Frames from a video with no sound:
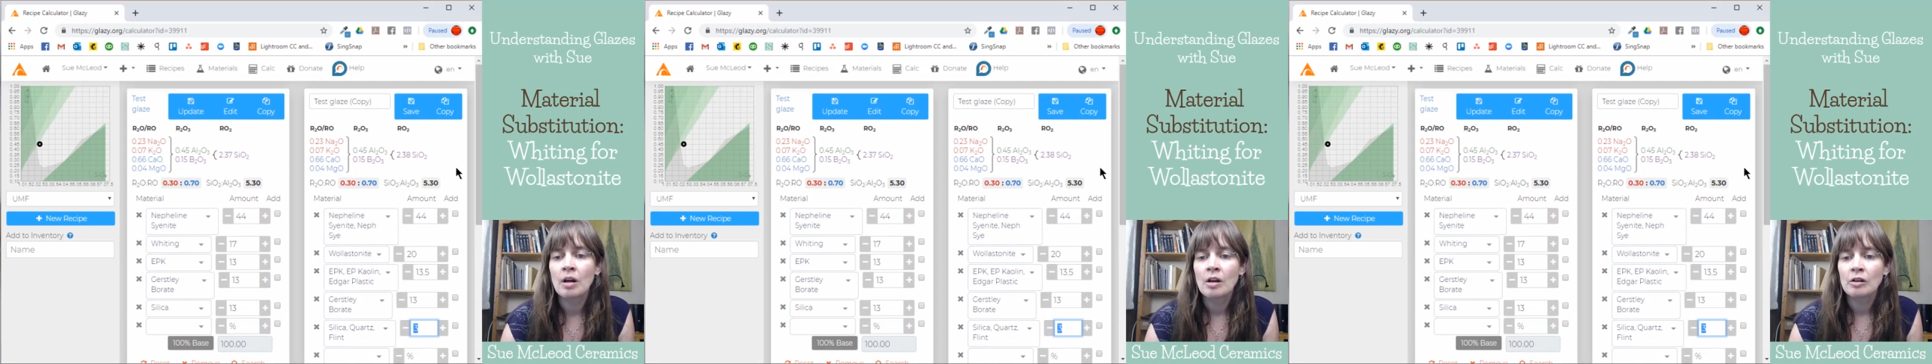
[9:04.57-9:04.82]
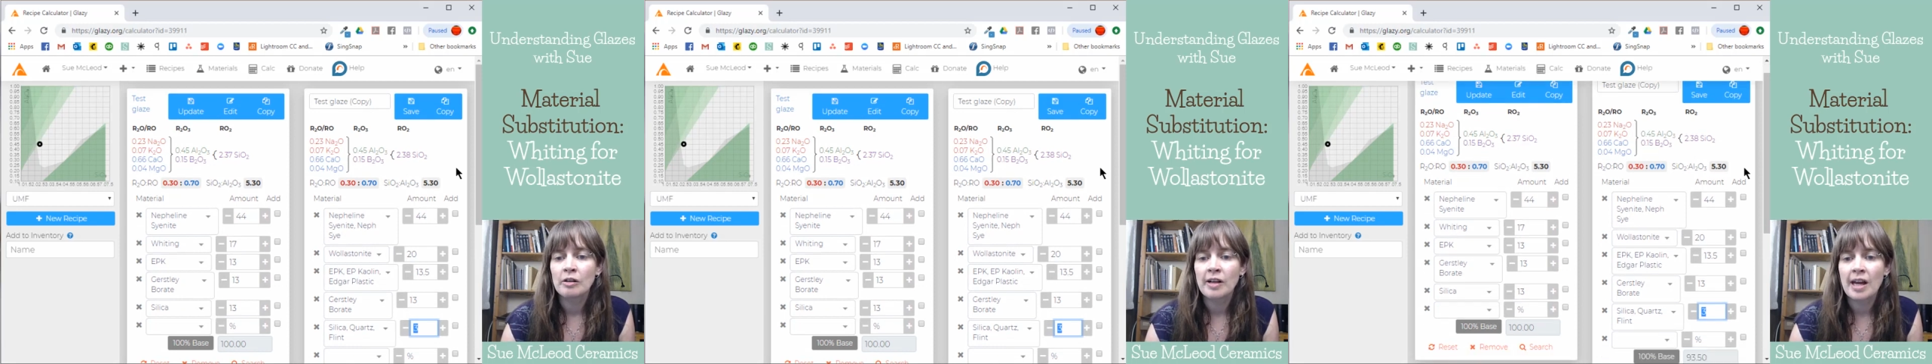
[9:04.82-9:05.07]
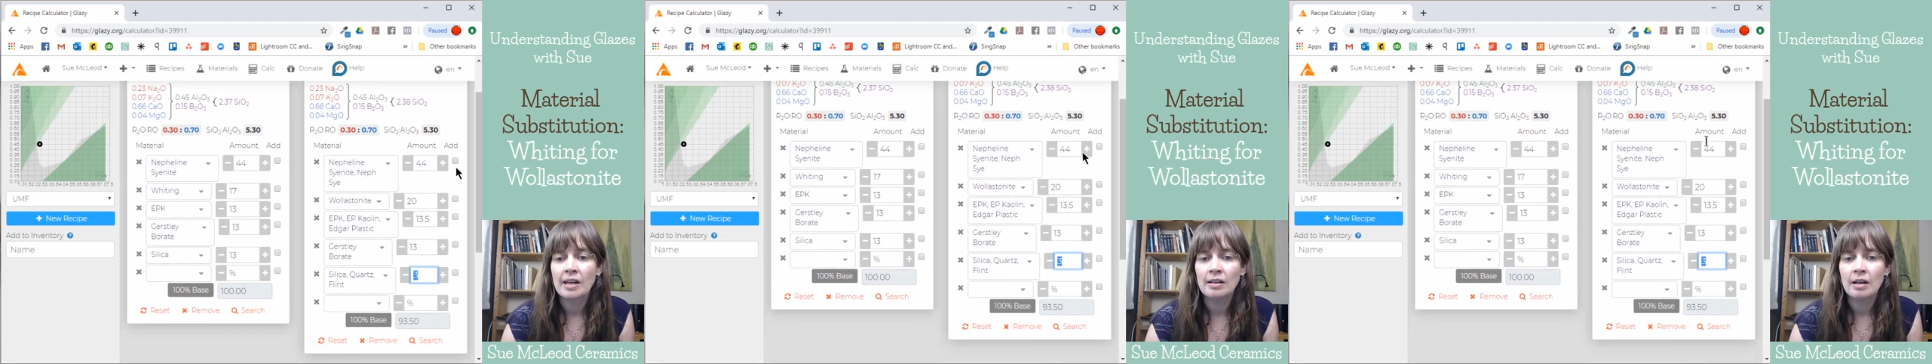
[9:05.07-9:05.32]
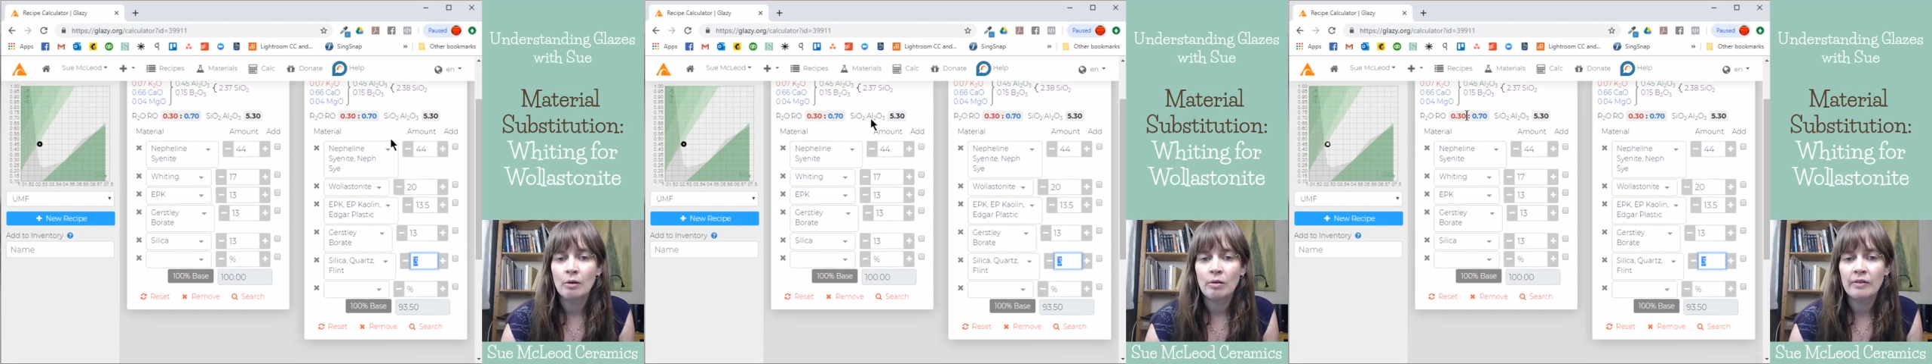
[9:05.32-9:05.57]
create an
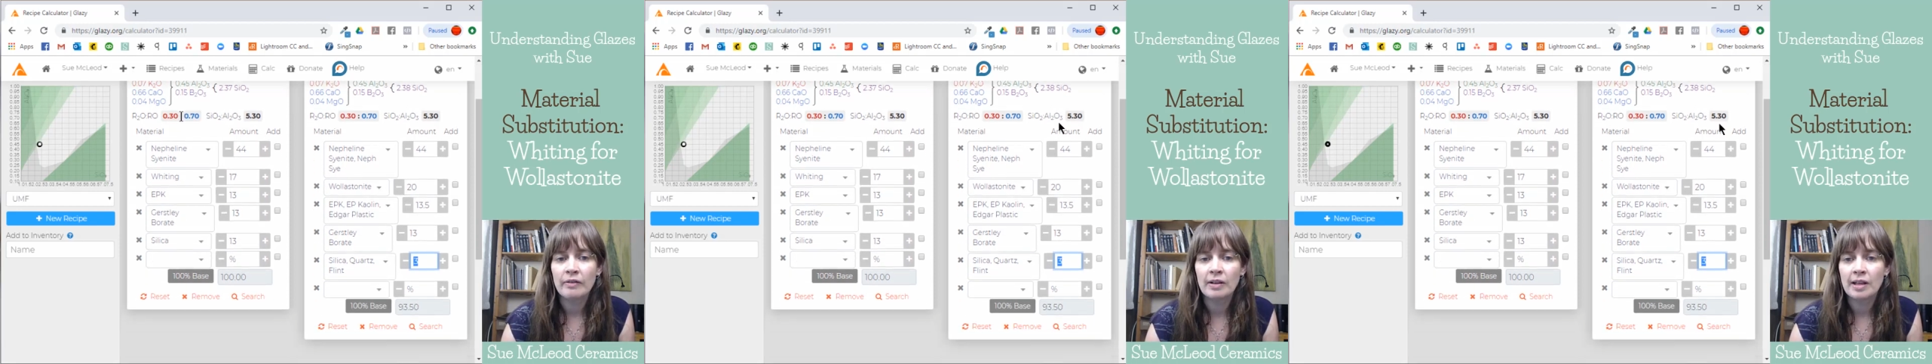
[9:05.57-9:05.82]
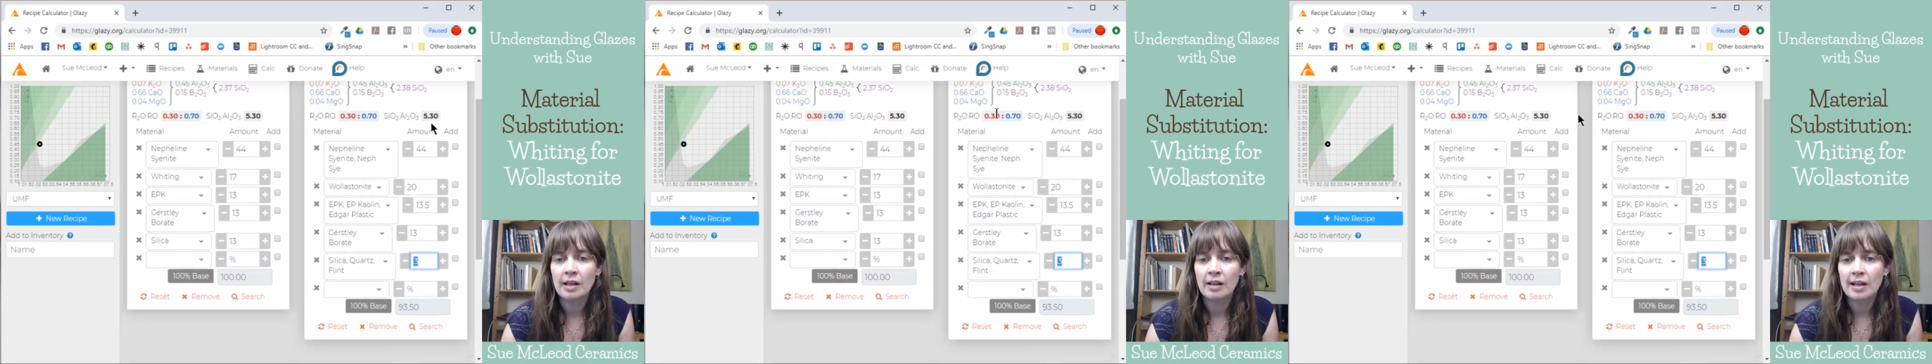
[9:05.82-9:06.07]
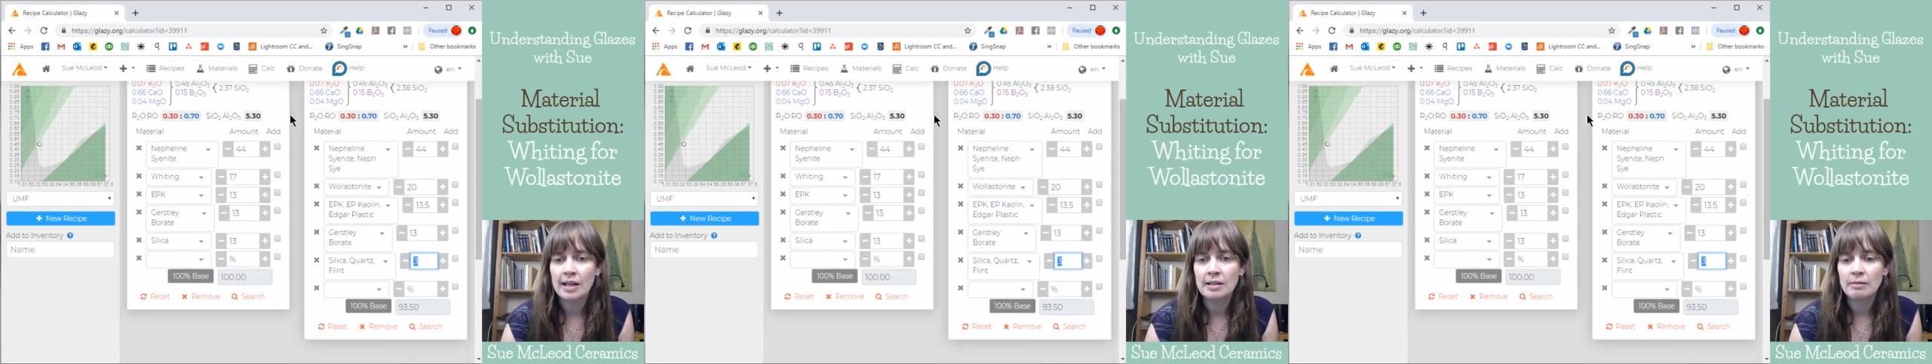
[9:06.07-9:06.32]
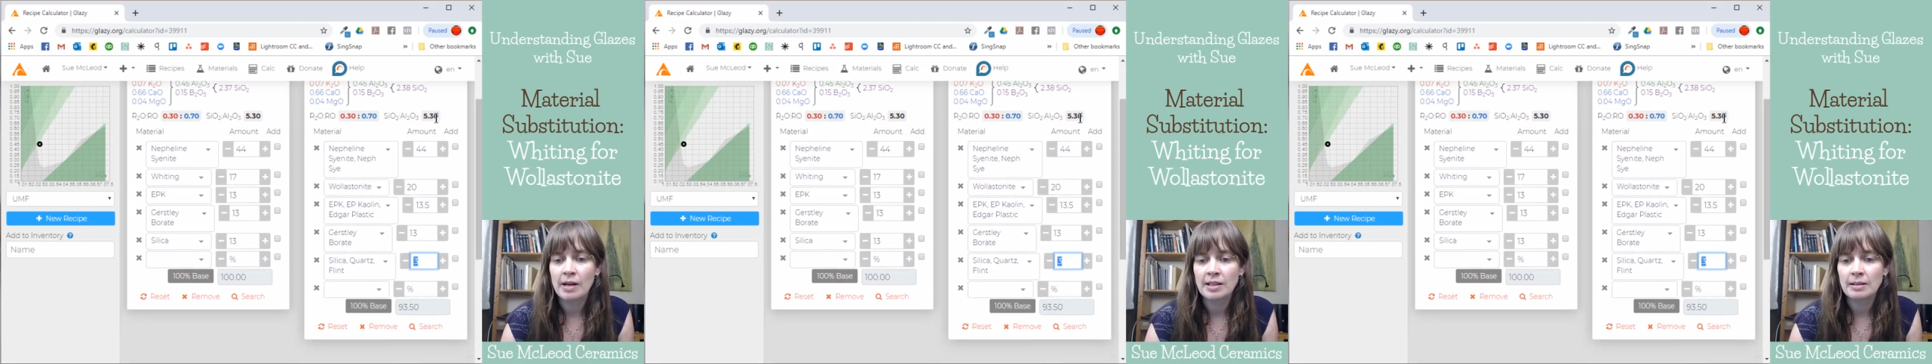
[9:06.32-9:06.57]
equivalent
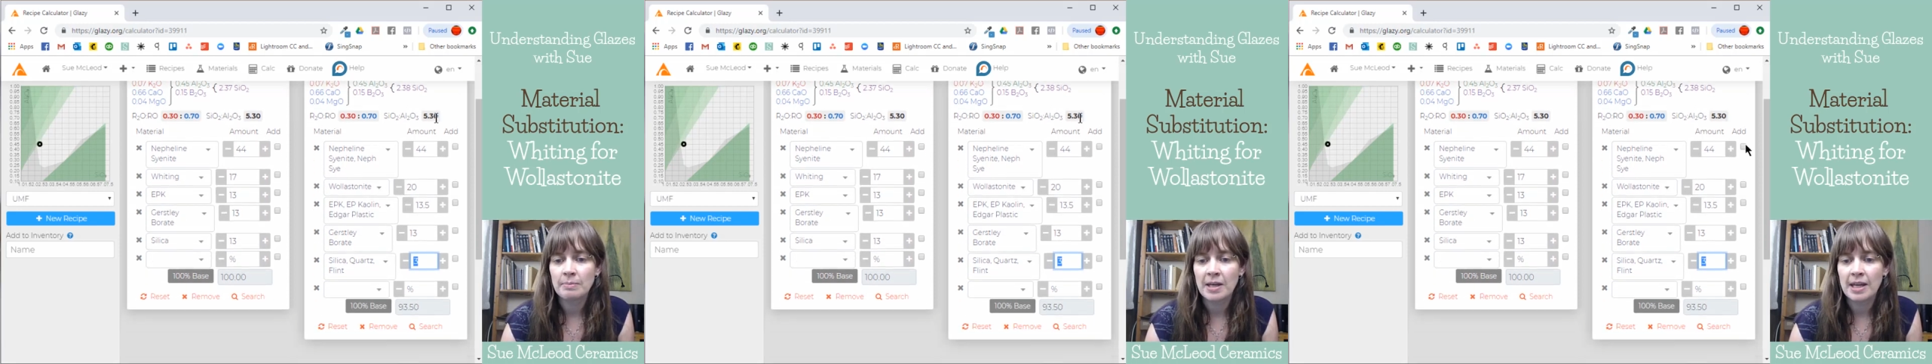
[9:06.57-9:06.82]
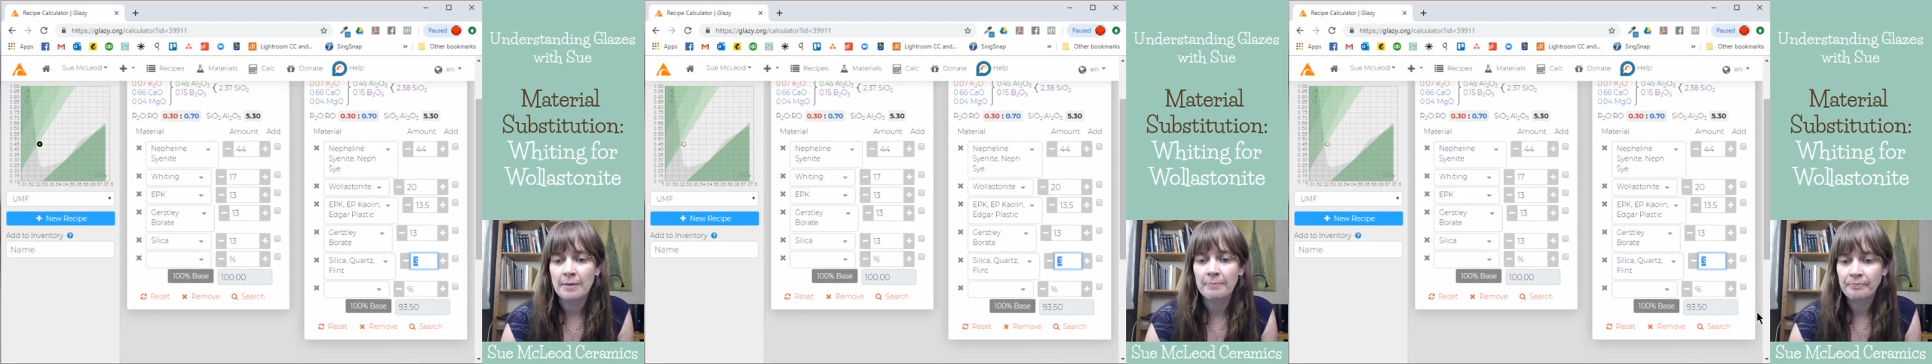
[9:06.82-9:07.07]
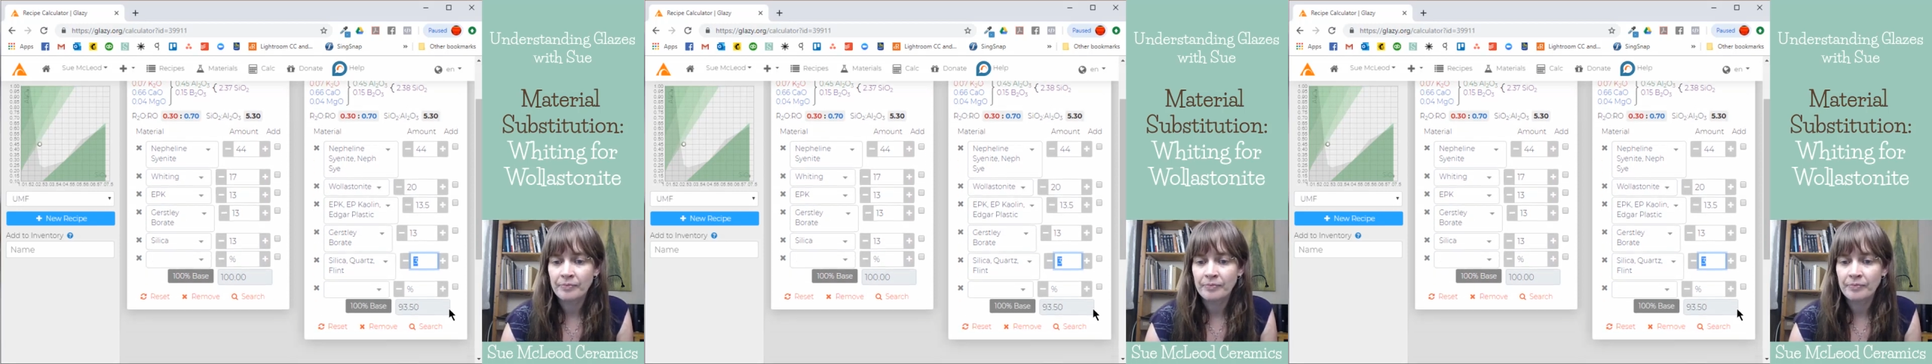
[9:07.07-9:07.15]
glaze recipe.